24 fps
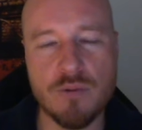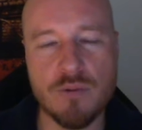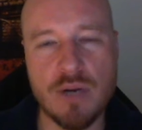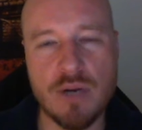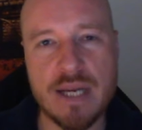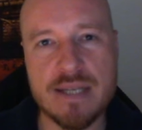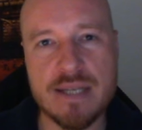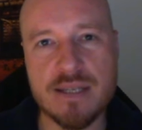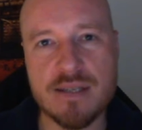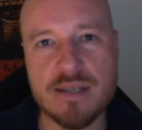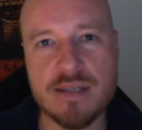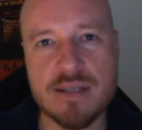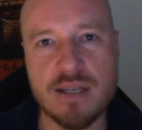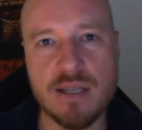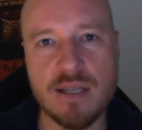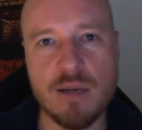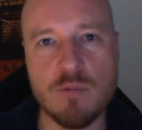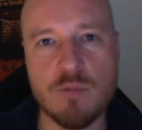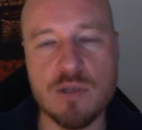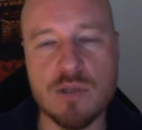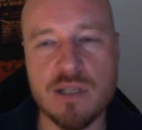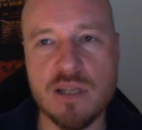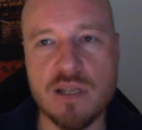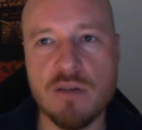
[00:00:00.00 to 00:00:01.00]
races that I
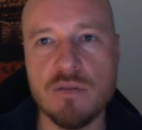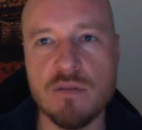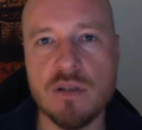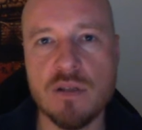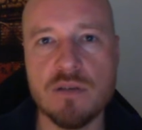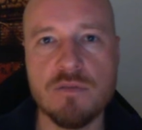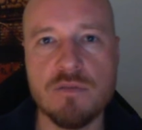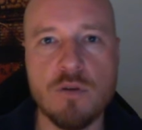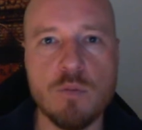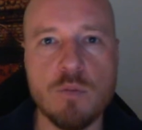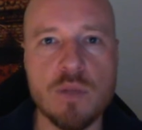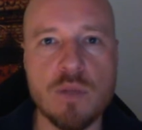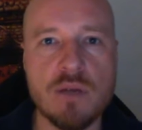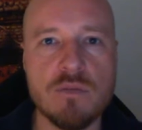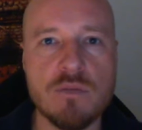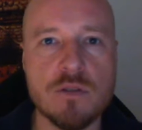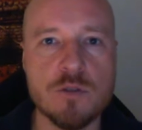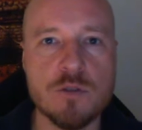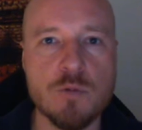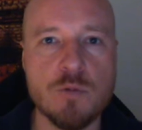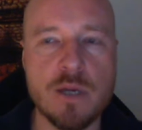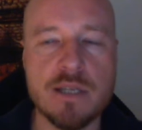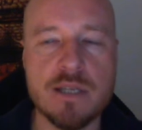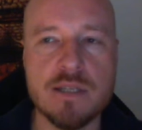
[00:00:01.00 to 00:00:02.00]
was leveling from level
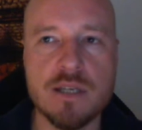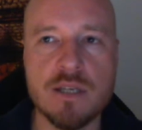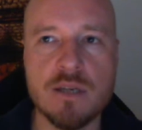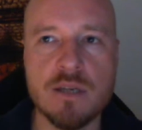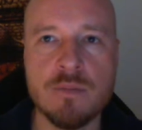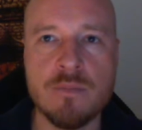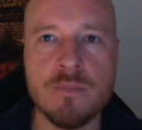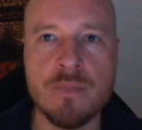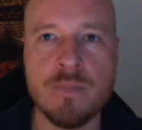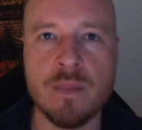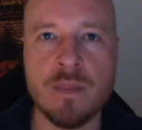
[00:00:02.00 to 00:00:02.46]
20,